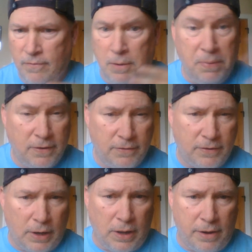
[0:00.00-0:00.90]

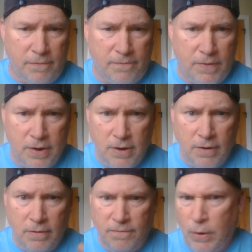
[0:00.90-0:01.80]
impetus and a lot of
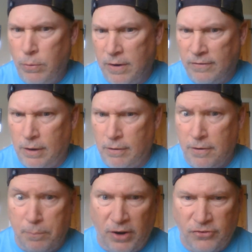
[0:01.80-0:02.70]
focus and a lot
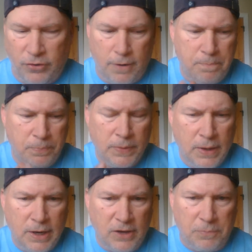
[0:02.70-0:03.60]
of pressure
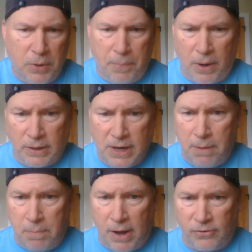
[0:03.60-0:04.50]
is put upon
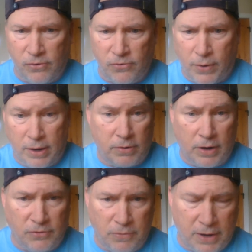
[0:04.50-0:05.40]
game masters, right, or
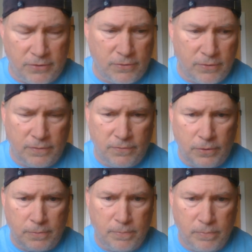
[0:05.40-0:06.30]
dungeon masters if
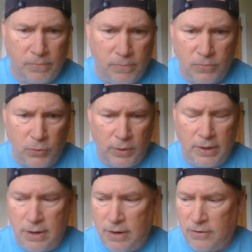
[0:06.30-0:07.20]
you're doing
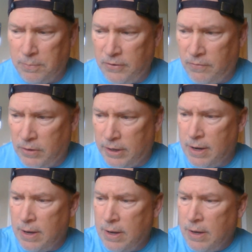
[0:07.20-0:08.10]
D&D specifically,
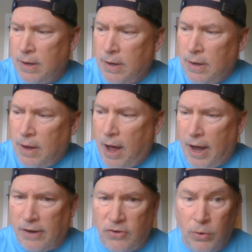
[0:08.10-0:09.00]

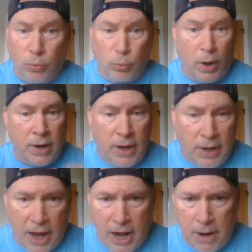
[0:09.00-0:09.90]
to run a
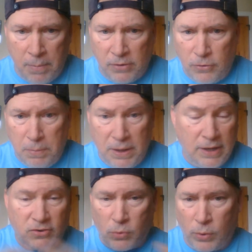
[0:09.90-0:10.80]
game and to be
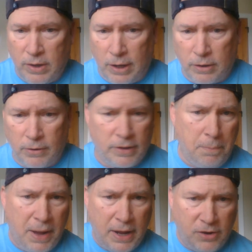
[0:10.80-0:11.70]
the storyteller and
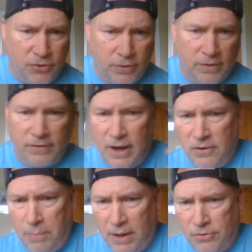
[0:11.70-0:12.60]
the manager, the
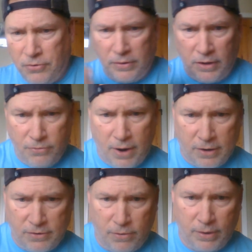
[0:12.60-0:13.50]
stage manager and the
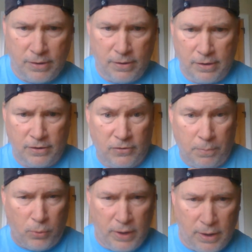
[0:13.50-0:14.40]
director and the
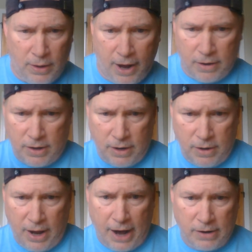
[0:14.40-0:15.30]
supporting
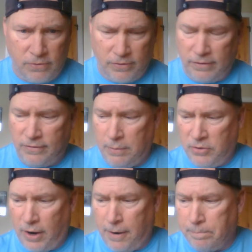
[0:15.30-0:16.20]
actors at the same
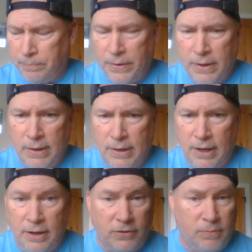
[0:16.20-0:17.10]
time.
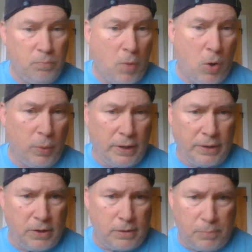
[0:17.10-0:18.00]
And that's all well
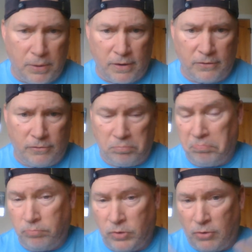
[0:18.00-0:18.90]
and good because
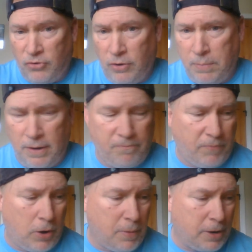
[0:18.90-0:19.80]
there should be a
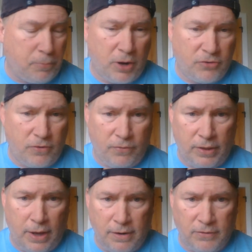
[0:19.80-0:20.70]
fair amount of pressure for
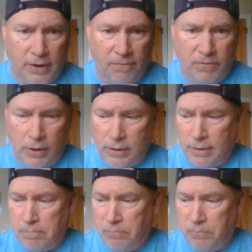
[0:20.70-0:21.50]
that. It's like a fairly